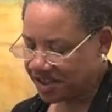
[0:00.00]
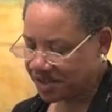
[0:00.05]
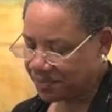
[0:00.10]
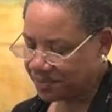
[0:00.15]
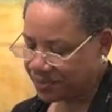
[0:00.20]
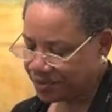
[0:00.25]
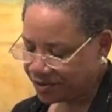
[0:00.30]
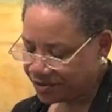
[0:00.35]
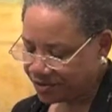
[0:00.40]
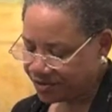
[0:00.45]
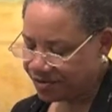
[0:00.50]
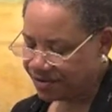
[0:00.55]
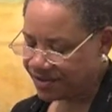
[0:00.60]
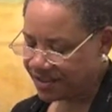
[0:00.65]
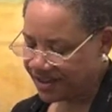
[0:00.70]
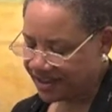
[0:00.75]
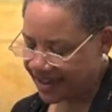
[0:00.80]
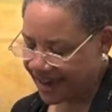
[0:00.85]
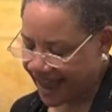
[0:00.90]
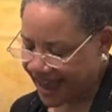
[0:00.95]
to pull
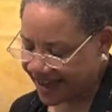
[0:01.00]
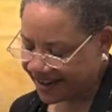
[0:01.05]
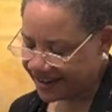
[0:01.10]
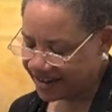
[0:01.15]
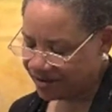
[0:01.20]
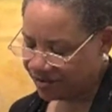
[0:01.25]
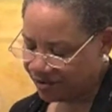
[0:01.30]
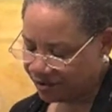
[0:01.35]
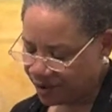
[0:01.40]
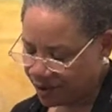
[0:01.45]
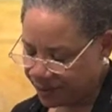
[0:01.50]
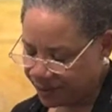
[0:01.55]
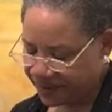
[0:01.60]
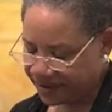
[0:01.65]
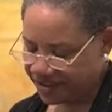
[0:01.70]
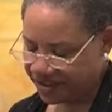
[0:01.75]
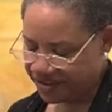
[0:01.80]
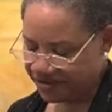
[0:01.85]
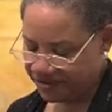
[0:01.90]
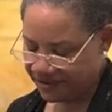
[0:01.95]
the knotted
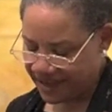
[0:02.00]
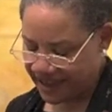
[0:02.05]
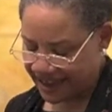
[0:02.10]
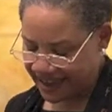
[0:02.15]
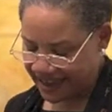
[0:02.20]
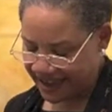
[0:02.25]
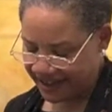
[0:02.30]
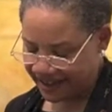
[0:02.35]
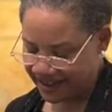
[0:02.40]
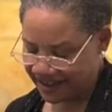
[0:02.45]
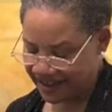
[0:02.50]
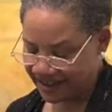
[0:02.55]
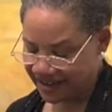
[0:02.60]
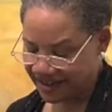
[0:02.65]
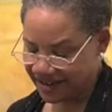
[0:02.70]
rope to ring it.